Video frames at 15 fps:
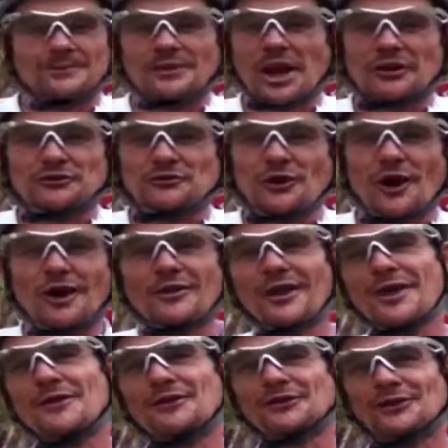Test ride,
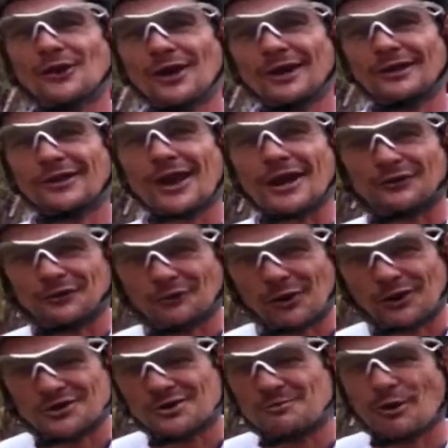then decide. Thanks for
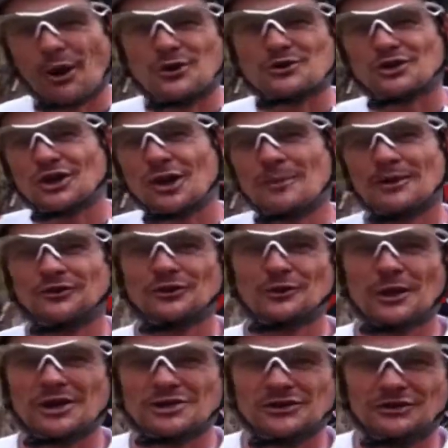watching. Post your comments and
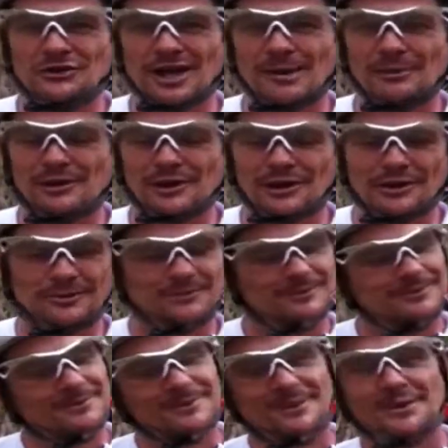questions down below. We'll
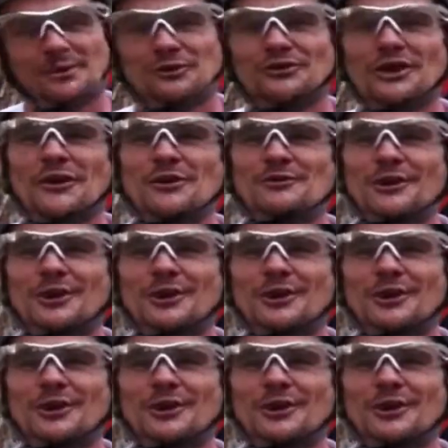see you on the